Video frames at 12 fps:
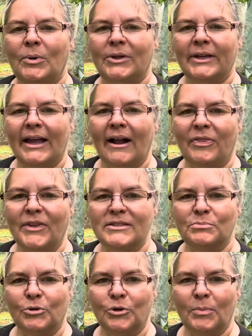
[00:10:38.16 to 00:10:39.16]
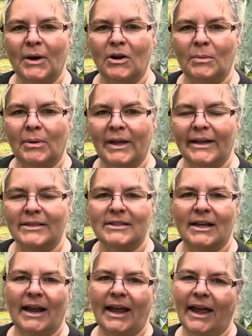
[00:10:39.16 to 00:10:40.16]
pulling out these blueberry plants
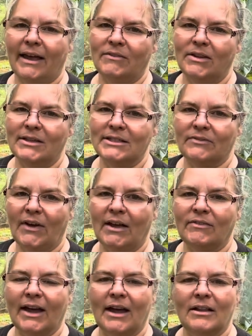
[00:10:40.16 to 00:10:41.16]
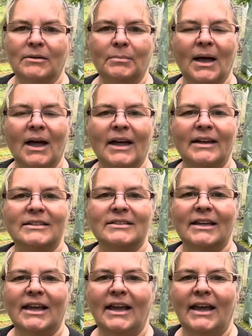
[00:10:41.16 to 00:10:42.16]
that I have in these five gallon
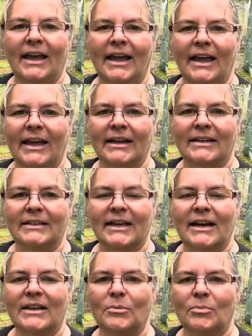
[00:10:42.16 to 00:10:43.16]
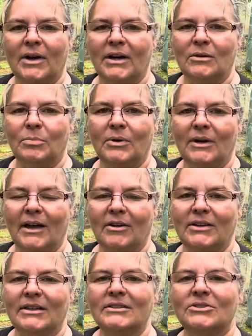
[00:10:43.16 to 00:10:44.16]
pots and getting them ready to put
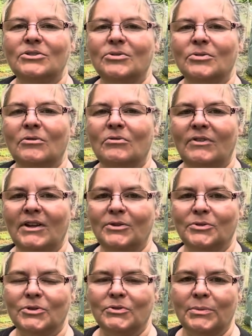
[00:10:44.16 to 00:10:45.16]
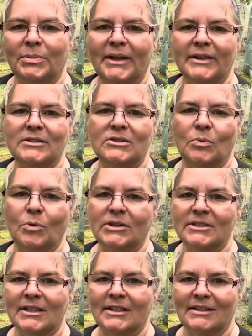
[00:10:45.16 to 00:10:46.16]
out into the field to replace the
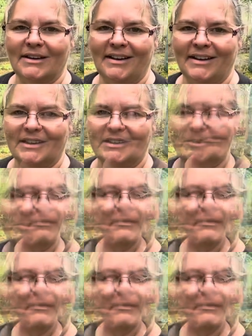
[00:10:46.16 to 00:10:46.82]
ones that died.